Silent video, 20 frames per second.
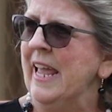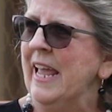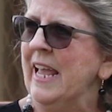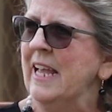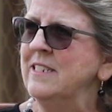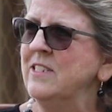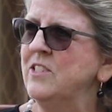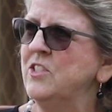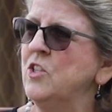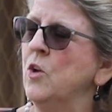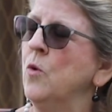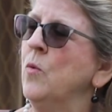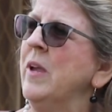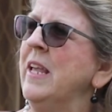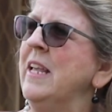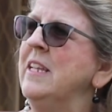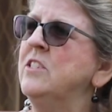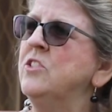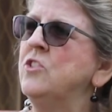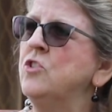And so
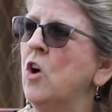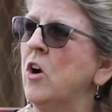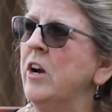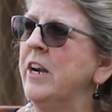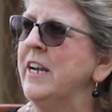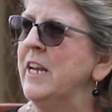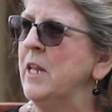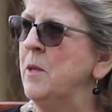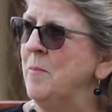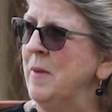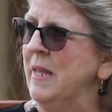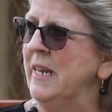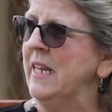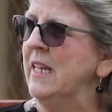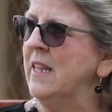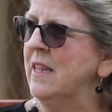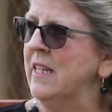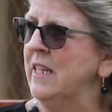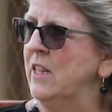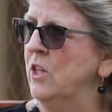he started
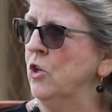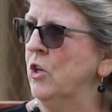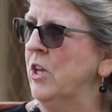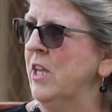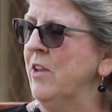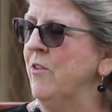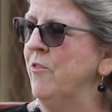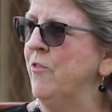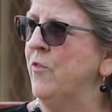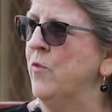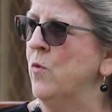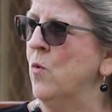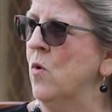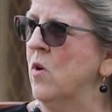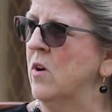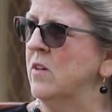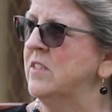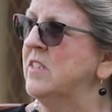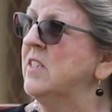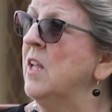immediately looking
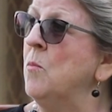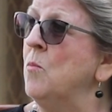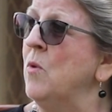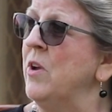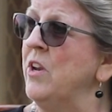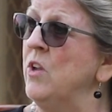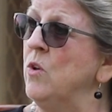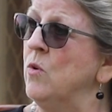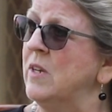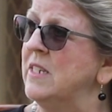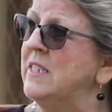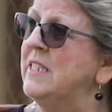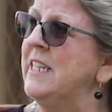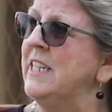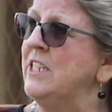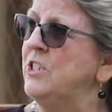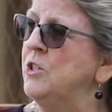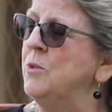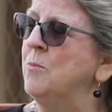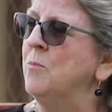for someone who could
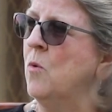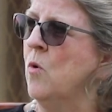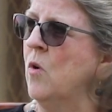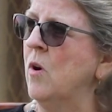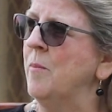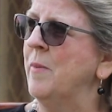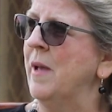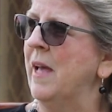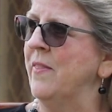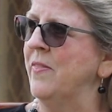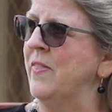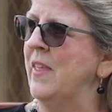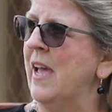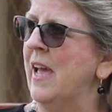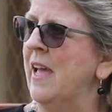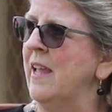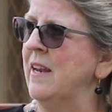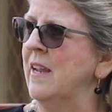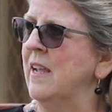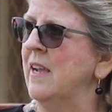teach him more about
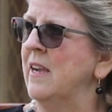that.